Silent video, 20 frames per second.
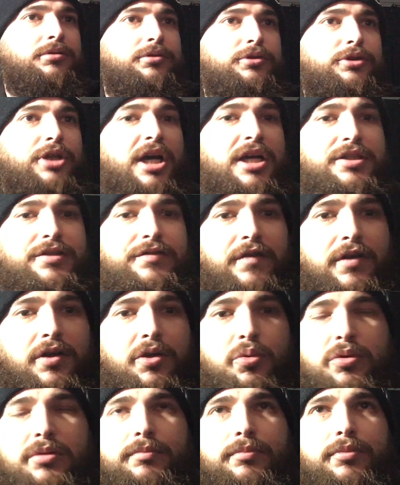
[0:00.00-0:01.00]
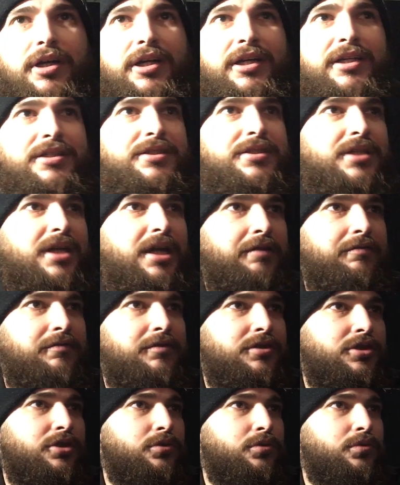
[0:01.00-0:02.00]
You guys fucking with Brennan
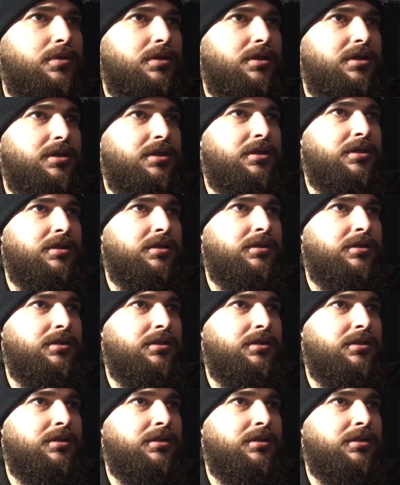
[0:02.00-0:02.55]
Savage or what?